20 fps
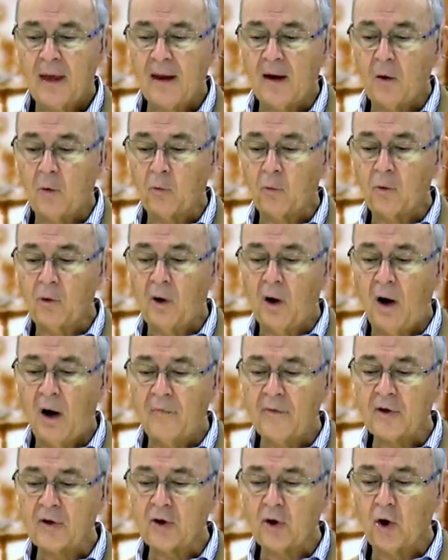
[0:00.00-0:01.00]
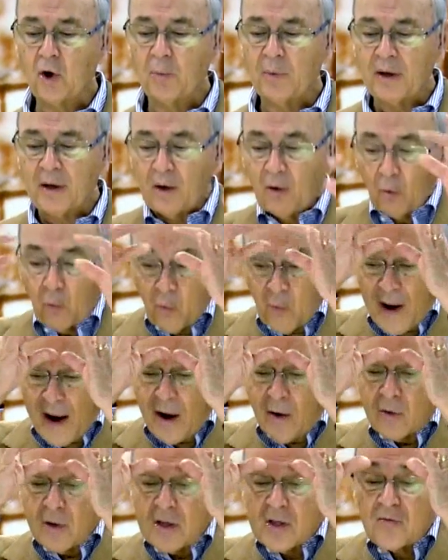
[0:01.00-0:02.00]
and on the turban
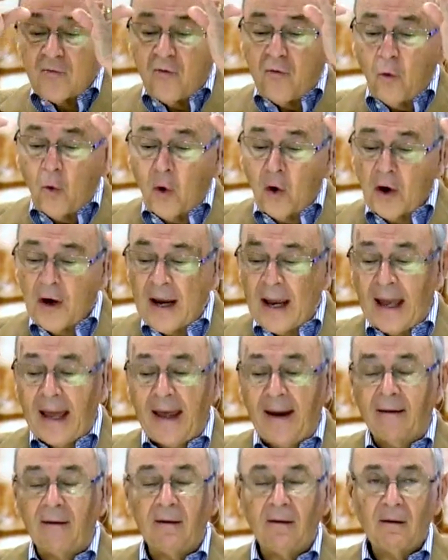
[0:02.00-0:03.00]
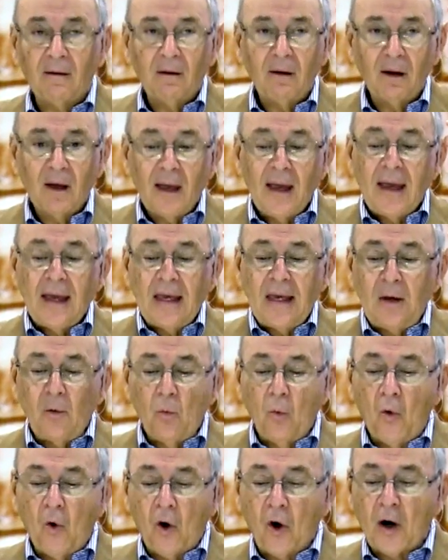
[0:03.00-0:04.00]
around his forehead, he
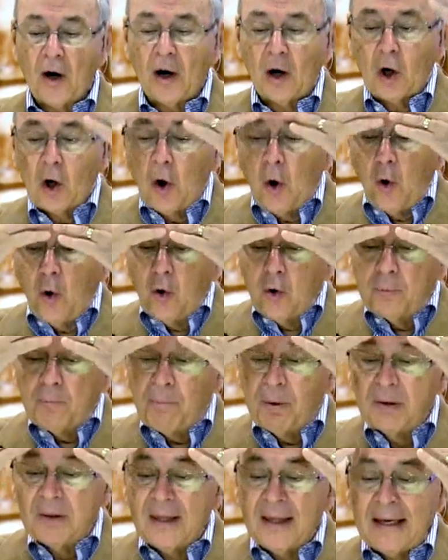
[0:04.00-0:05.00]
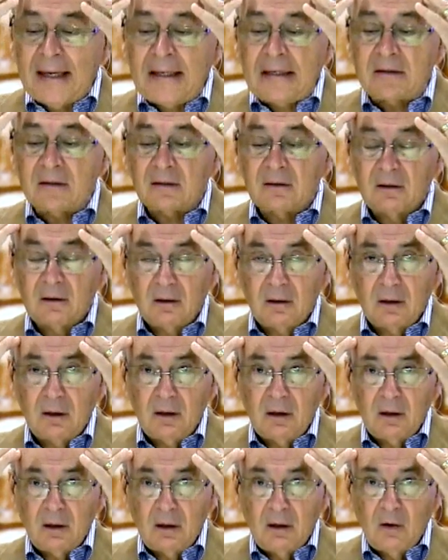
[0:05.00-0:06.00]
wore a gold plate
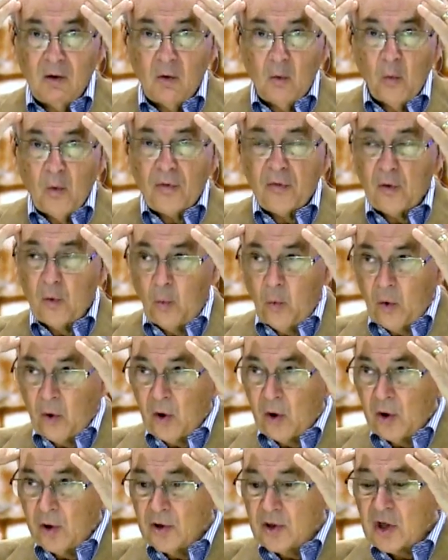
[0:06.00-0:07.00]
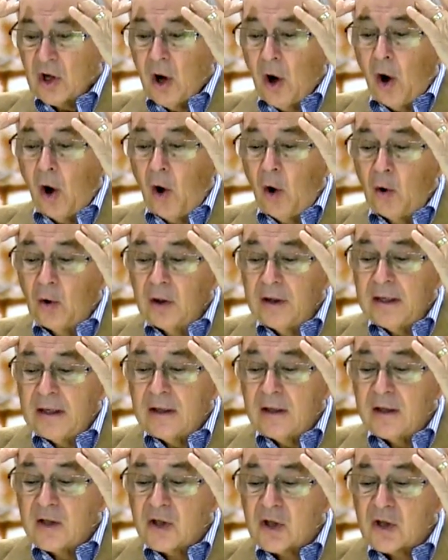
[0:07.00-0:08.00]
with the words
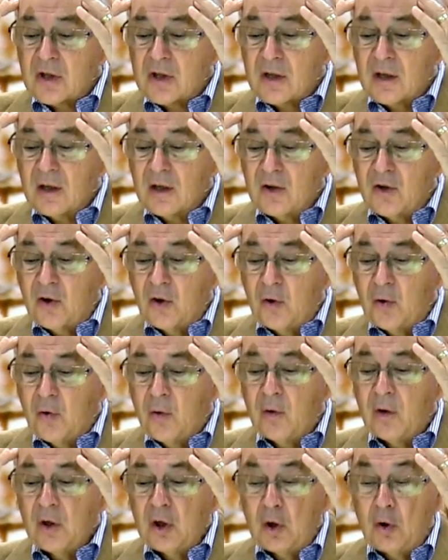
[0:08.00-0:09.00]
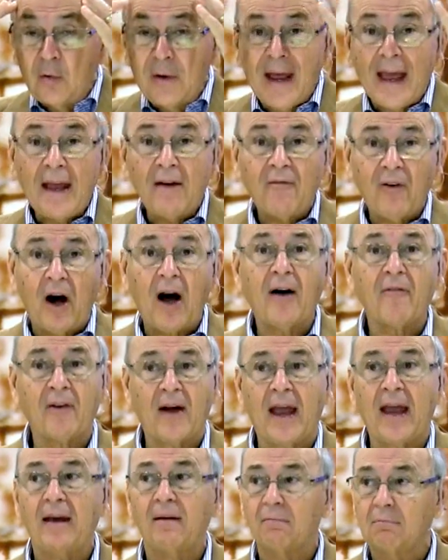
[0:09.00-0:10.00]
holiness to Yudhevavhe,
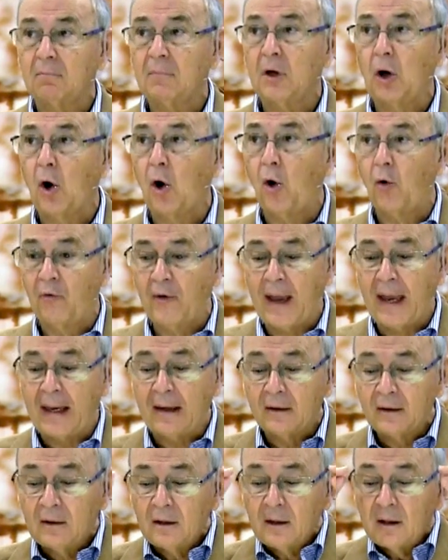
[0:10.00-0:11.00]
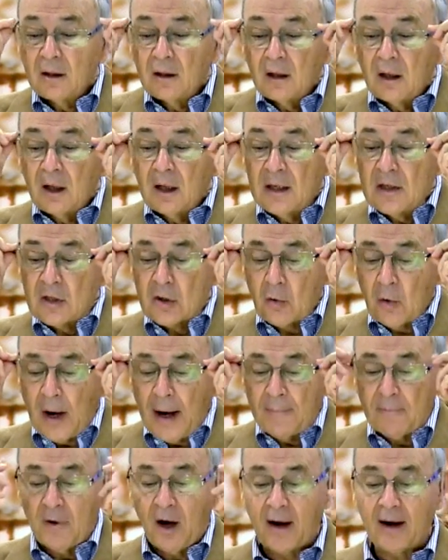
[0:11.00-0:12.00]
Yehovah," Jehovah,
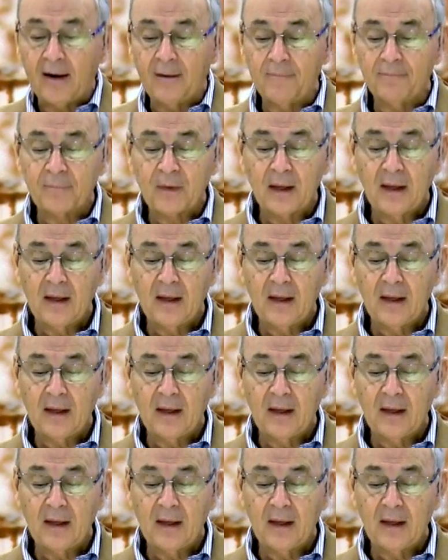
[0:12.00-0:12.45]
inscribed on it.